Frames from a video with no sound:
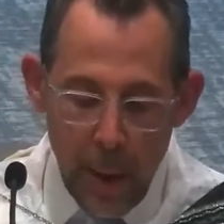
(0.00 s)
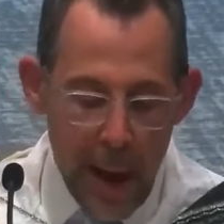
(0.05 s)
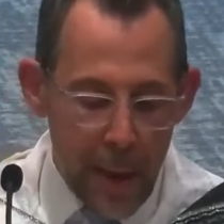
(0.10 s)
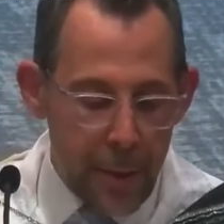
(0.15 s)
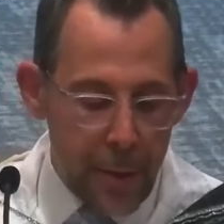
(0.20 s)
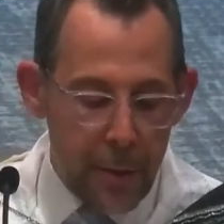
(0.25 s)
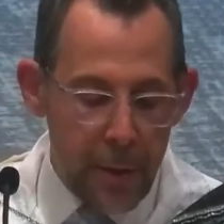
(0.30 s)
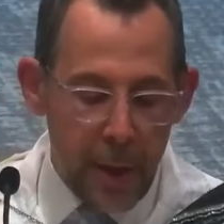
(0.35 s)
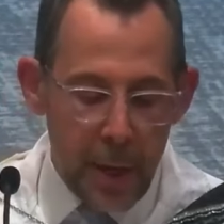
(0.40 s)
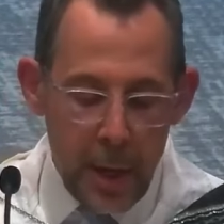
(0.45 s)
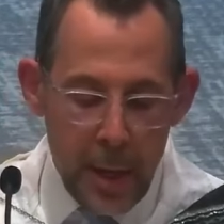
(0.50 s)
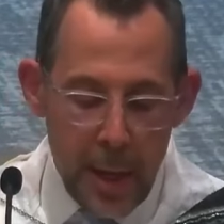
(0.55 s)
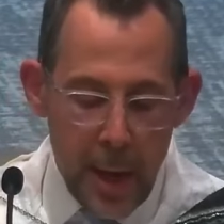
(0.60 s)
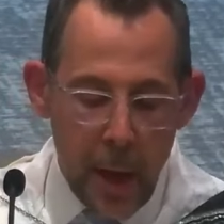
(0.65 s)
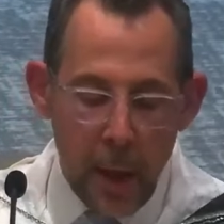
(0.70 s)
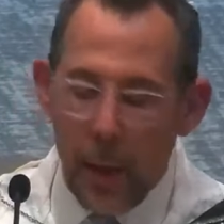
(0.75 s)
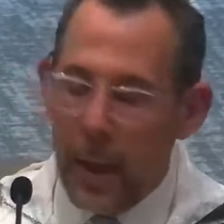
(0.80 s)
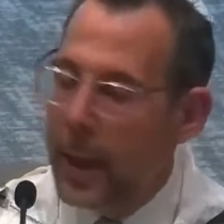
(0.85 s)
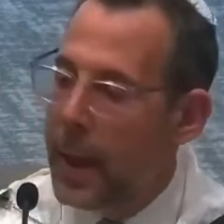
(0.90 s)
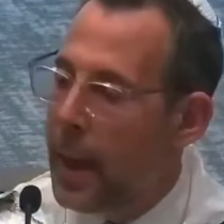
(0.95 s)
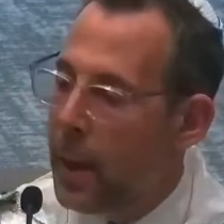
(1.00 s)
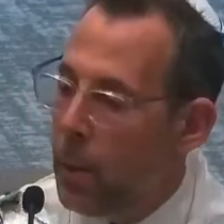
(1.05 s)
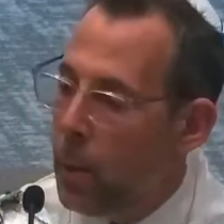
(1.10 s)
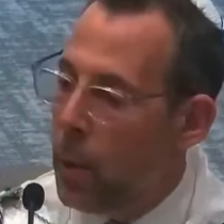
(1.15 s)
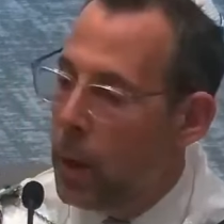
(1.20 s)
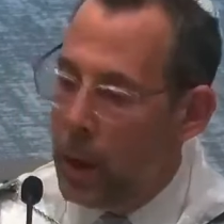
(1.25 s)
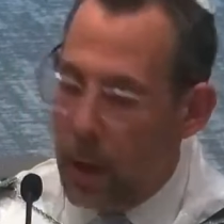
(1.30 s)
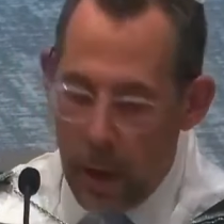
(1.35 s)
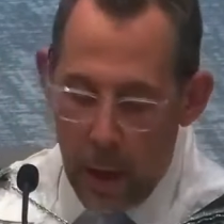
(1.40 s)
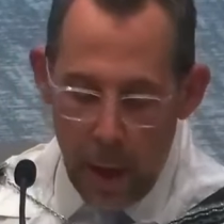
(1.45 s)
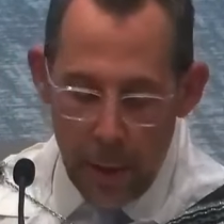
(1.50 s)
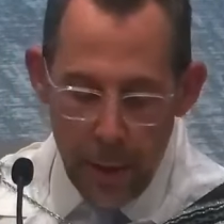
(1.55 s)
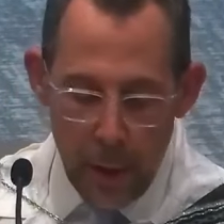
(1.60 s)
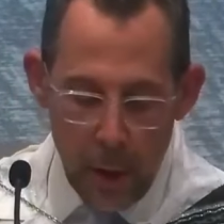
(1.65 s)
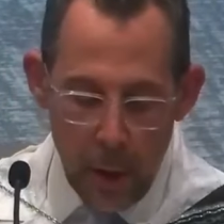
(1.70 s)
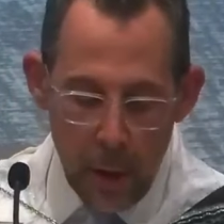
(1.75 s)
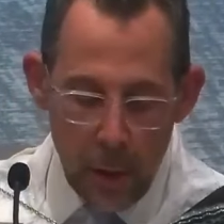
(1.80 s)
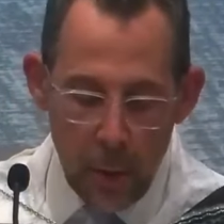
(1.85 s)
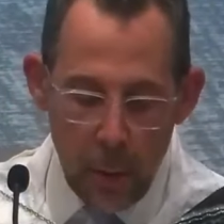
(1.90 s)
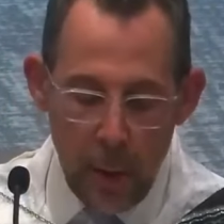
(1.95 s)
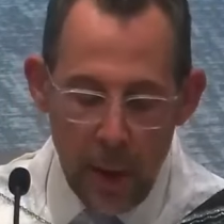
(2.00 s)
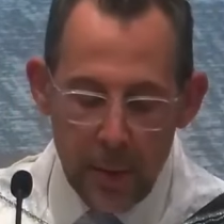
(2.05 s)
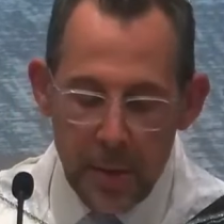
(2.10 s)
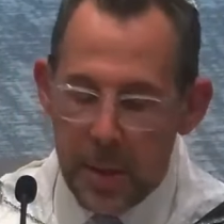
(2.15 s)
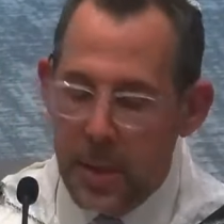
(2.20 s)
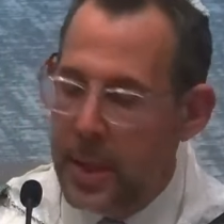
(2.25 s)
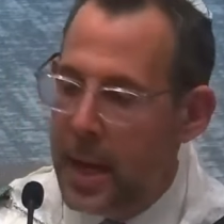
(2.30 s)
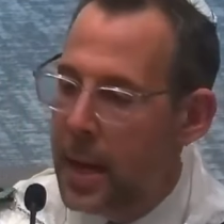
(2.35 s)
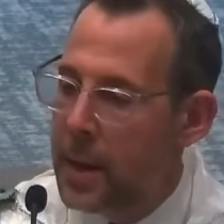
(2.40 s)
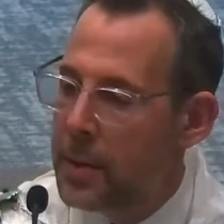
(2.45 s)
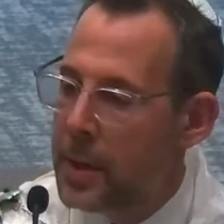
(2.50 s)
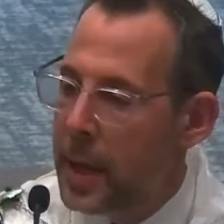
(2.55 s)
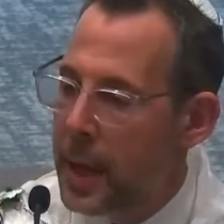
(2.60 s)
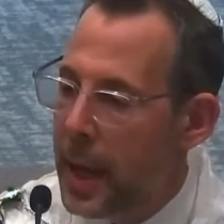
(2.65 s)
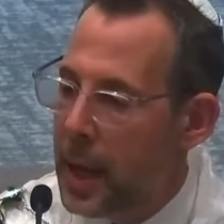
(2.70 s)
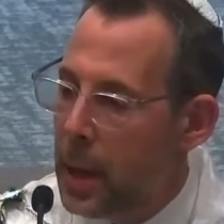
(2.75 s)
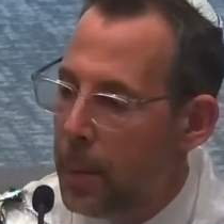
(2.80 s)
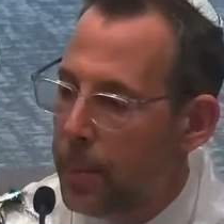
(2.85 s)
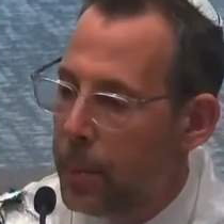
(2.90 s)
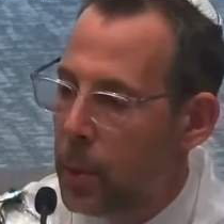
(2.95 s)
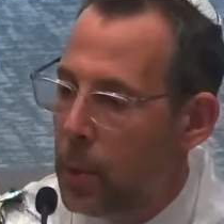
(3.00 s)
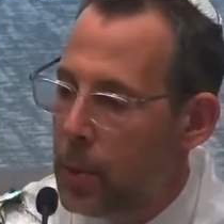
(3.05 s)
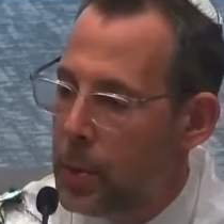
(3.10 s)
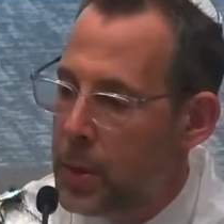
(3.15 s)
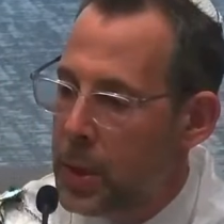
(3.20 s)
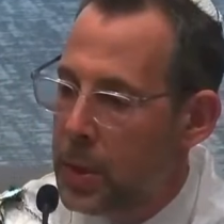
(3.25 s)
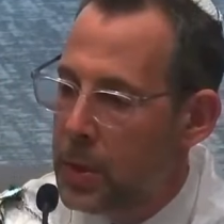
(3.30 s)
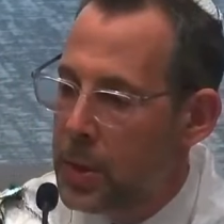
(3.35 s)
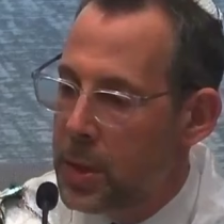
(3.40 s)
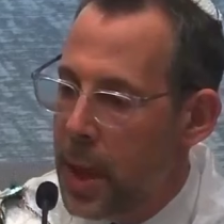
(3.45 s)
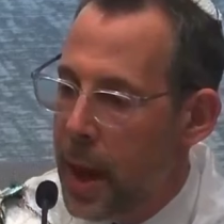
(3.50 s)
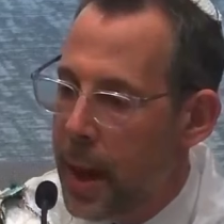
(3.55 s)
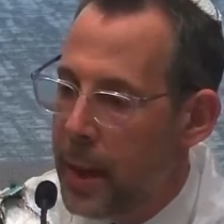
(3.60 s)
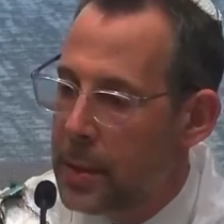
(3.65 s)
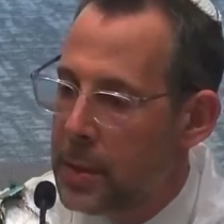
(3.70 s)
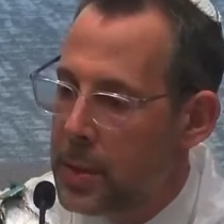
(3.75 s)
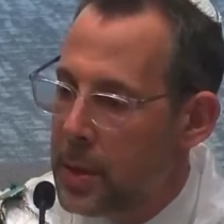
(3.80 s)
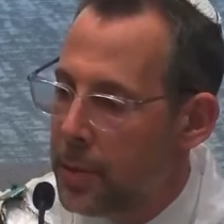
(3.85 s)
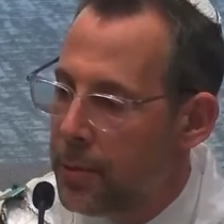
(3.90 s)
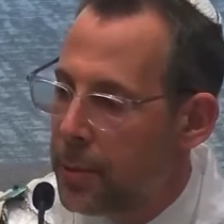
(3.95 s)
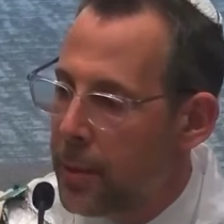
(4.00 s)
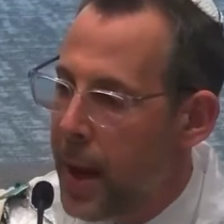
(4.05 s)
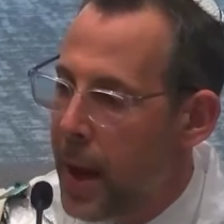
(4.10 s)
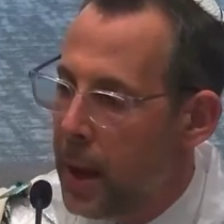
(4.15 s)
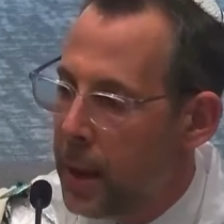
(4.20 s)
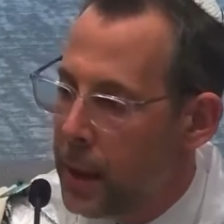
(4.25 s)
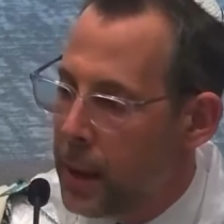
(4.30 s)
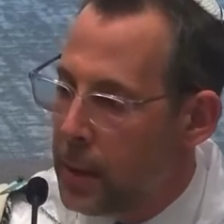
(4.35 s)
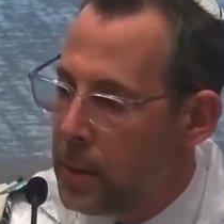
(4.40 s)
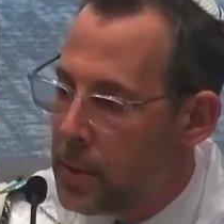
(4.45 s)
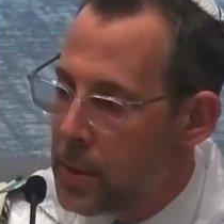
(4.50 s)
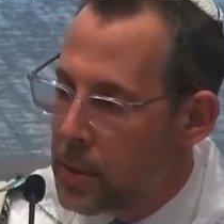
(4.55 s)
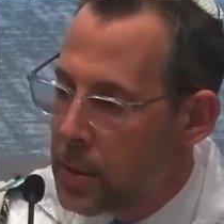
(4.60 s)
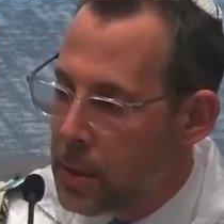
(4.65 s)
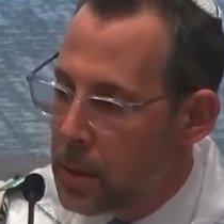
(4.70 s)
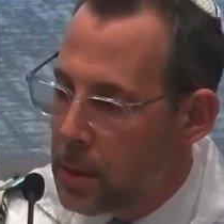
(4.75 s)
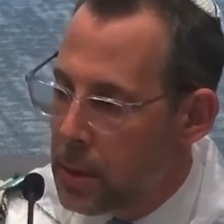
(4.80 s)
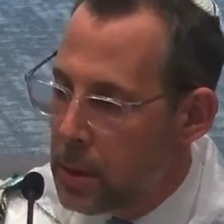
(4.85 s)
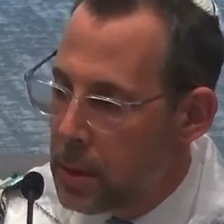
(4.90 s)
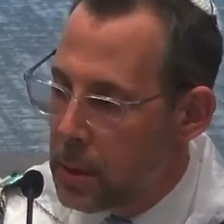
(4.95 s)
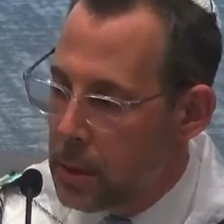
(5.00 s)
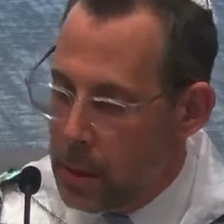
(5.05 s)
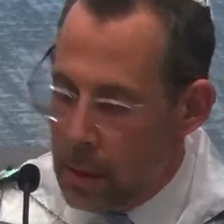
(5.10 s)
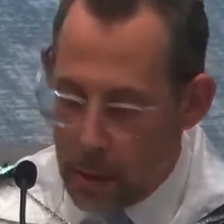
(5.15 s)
rather than yelling at one another while standing at opposing sides of rallies.